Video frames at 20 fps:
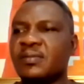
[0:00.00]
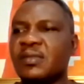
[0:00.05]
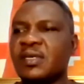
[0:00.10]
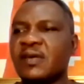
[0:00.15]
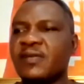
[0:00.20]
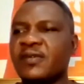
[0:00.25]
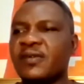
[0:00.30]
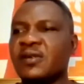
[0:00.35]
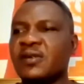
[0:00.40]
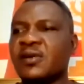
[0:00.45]

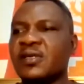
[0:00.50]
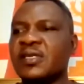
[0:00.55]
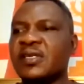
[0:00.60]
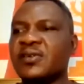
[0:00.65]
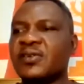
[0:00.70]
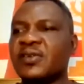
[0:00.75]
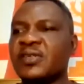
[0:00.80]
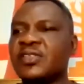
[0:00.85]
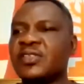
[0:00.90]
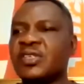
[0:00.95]
even on
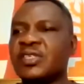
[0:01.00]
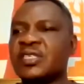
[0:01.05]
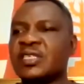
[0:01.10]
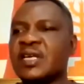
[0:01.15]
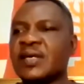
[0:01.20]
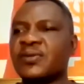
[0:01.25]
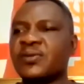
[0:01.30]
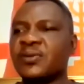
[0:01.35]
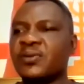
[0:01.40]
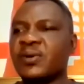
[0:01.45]
the retreats
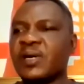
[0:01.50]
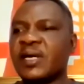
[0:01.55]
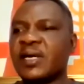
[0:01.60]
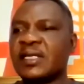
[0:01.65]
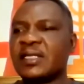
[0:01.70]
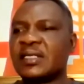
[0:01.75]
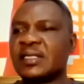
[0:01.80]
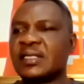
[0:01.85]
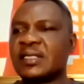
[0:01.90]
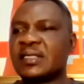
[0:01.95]
that we
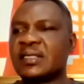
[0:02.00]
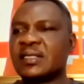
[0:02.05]
went.